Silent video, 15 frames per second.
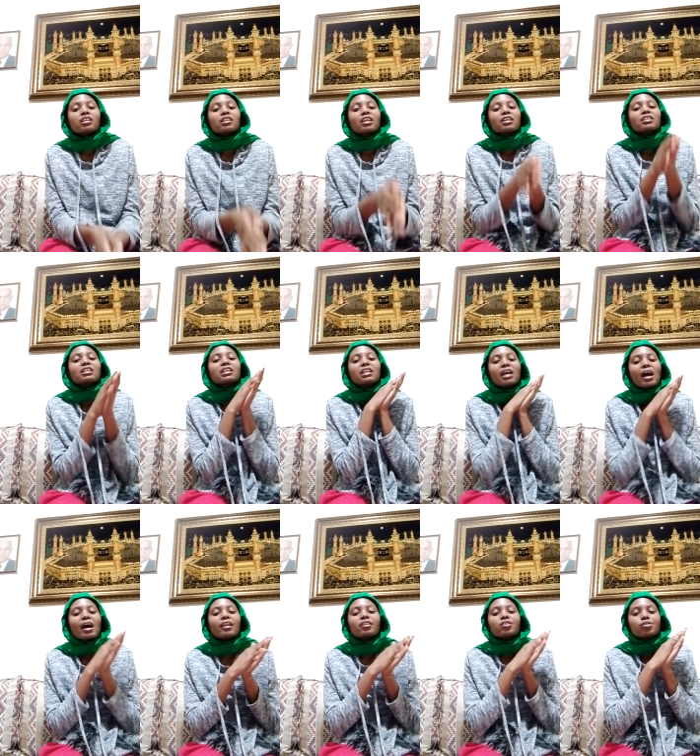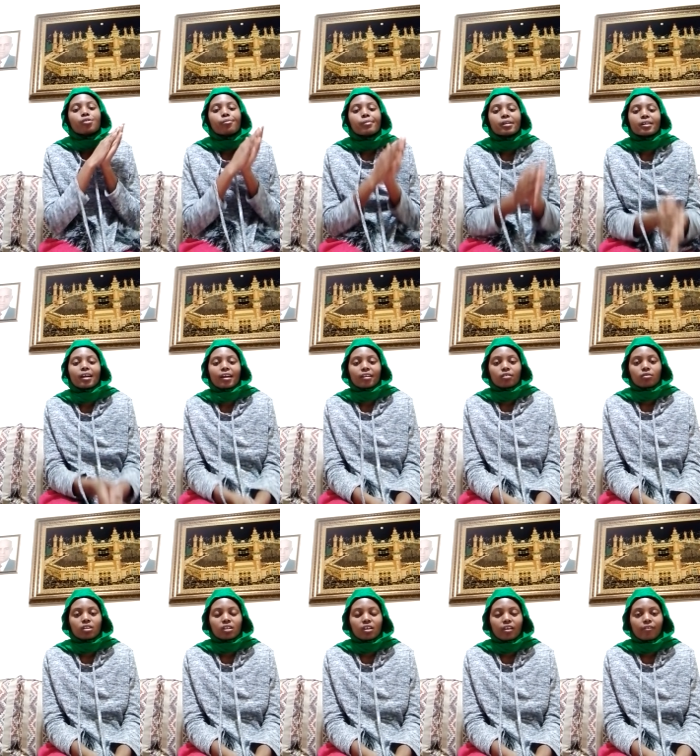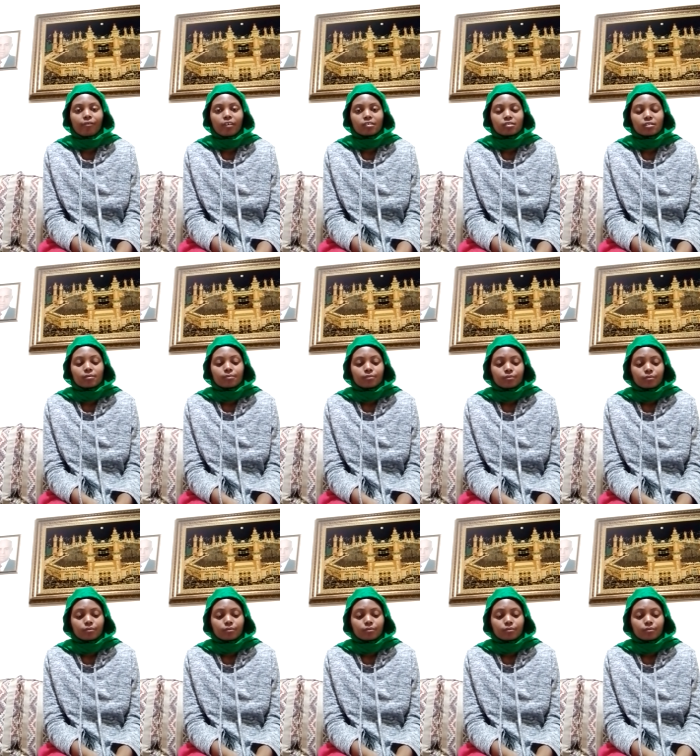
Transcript: that none humankind will give us.